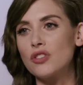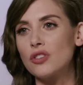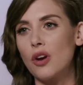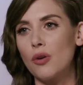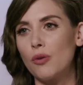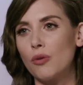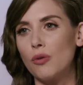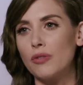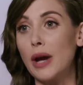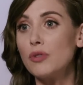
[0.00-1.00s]
so
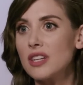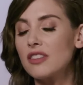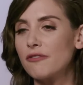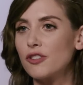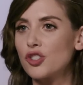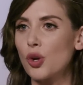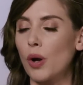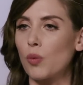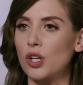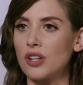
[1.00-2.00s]
that was like the first show
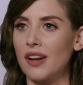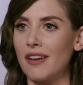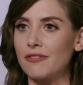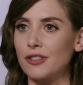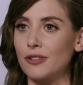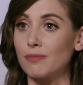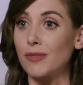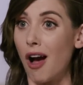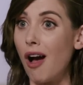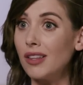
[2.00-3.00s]
I worked on after
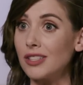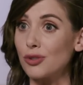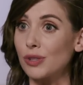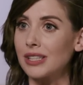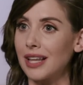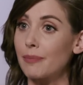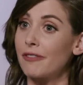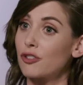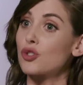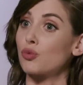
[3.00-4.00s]
college, really like
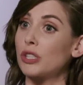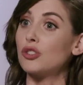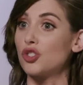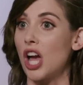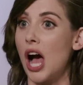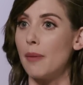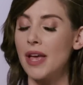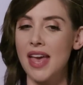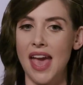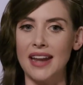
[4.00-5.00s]
my first real job.
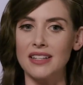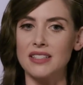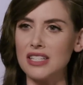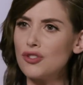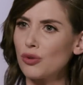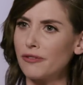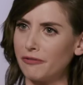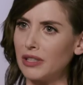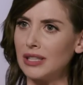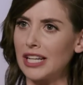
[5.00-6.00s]
And it did sort of
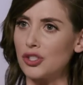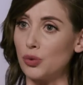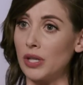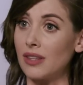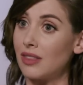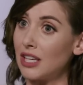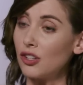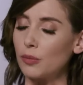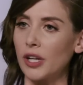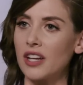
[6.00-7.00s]
feel like doing
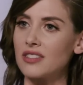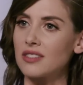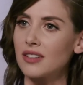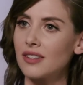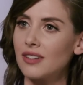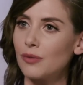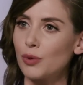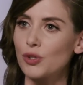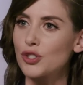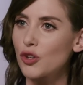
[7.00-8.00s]
theater because mm -hmm.
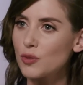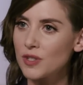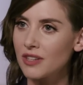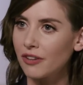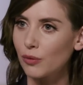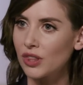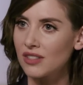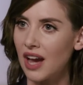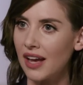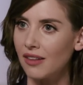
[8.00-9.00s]
we were so specific with the
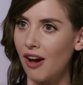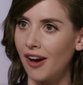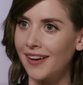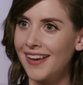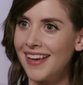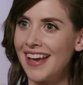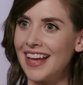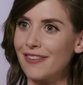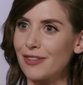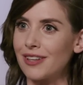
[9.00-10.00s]
dialog mm -hmm.
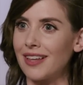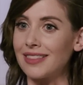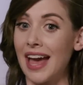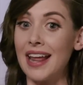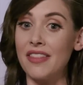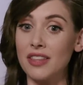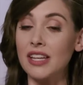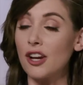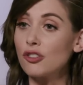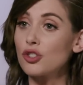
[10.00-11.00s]
and everything like that. And the
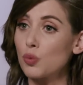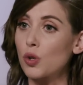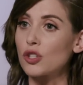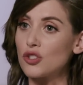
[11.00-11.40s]
characters were